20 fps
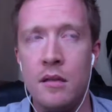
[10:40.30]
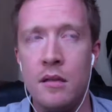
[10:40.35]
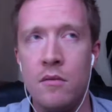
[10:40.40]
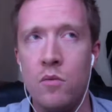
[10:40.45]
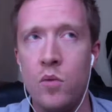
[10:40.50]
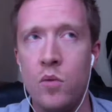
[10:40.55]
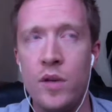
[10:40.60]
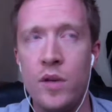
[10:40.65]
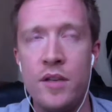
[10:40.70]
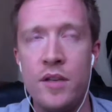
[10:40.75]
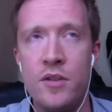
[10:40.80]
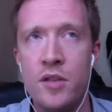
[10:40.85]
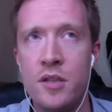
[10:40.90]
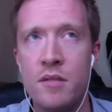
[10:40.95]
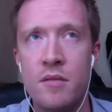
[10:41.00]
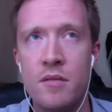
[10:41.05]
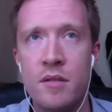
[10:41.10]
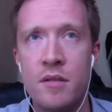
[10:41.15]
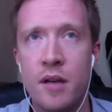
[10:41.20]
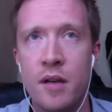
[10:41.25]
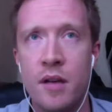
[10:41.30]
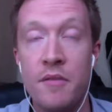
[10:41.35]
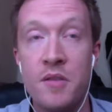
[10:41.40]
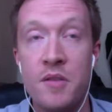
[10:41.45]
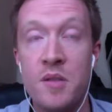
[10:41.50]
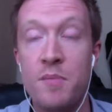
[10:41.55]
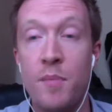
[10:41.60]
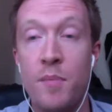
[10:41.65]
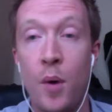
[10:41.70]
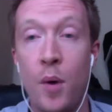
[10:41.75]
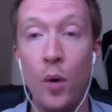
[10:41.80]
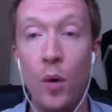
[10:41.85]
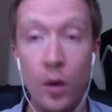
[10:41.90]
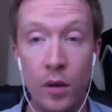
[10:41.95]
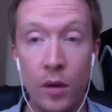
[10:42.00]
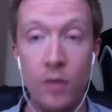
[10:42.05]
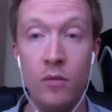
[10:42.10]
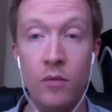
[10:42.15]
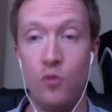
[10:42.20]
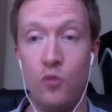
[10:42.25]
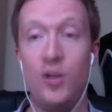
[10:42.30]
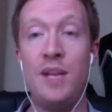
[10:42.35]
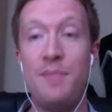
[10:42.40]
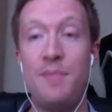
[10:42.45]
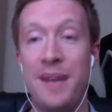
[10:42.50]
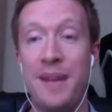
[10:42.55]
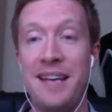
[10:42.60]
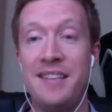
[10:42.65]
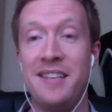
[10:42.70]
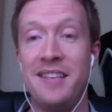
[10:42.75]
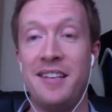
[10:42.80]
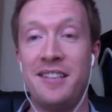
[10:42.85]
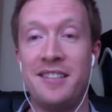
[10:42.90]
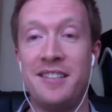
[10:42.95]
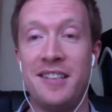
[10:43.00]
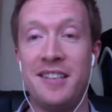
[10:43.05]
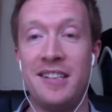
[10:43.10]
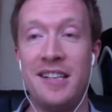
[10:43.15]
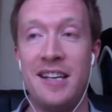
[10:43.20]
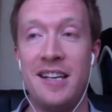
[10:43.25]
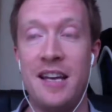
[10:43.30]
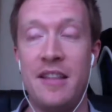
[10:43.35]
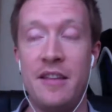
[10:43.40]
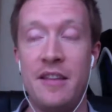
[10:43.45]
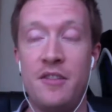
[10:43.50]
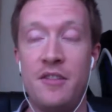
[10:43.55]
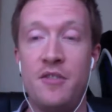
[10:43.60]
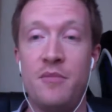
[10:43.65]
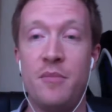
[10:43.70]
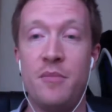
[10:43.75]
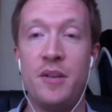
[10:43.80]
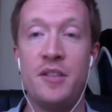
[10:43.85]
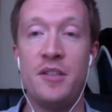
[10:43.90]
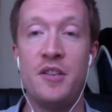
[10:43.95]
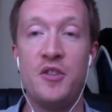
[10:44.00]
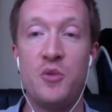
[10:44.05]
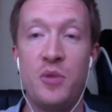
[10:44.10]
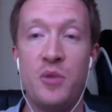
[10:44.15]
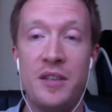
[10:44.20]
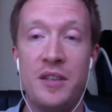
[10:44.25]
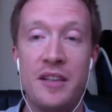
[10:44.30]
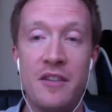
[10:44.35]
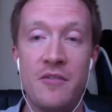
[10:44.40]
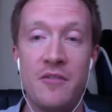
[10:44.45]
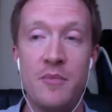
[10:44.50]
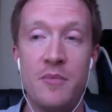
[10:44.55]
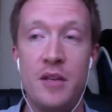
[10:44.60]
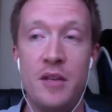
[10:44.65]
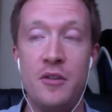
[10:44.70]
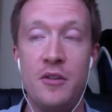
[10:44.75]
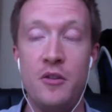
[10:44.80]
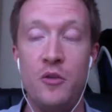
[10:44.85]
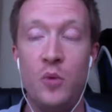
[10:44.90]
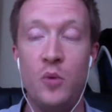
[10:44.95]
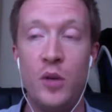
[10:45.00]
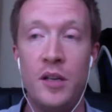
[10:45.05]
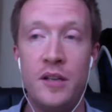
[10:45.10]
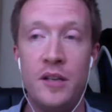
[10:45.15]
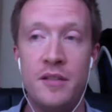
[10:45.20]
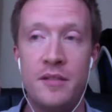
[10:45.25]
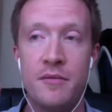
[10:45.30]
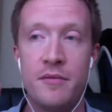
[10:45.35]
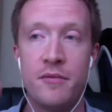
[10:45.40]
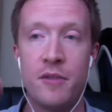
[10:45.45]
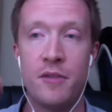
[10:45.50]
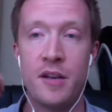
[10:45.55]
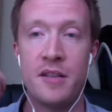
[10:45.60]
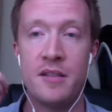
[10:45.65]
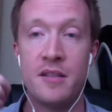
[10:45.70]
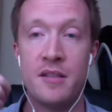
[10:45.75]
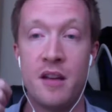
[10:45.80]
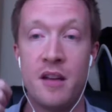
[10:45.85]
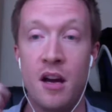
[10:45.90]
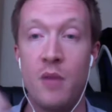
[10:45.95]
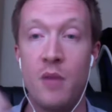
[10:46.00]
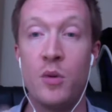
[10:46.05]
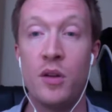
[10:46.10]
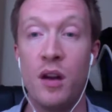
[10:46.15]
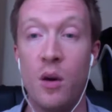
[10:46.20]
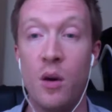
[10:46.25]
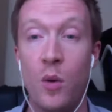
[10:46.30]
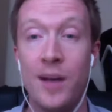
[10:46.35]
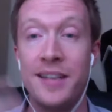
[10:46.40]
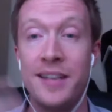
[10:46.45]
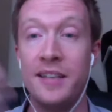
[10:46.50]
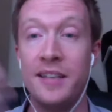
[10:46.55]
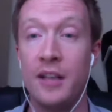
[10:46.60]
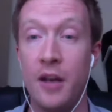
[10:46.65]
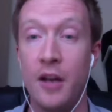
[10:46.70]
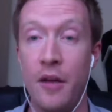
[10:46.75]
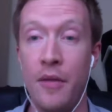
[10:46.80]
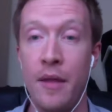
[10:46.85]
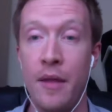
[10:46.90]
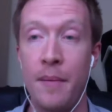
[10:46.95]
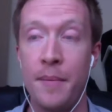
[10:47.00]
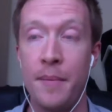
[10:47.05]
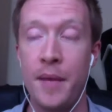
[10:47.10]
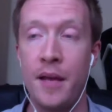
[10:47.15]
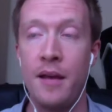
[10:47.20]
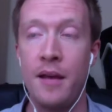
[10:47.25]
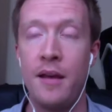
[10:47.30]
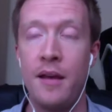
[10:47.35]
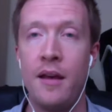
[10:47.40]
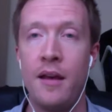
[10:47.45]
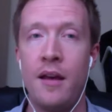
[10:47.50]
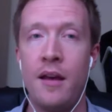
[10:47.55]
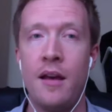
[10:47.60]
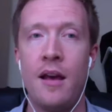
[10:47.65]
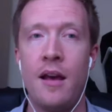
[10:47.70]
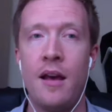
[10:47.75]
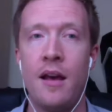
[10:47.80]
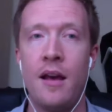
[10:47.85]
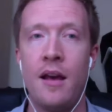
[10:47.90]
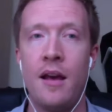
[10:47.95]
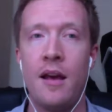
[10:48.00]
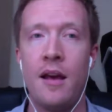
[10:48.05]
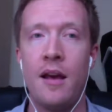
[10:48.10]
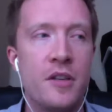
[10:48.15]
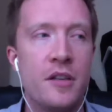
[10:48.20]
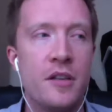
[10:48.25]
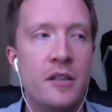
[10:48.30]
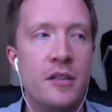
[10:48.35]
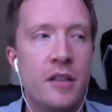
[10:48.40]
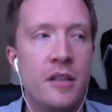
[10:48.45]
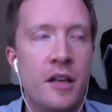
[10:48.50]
we just kind of spoke really basic Thai, and then my teacher would give me new words and phrases, and I would go away and learn them. And after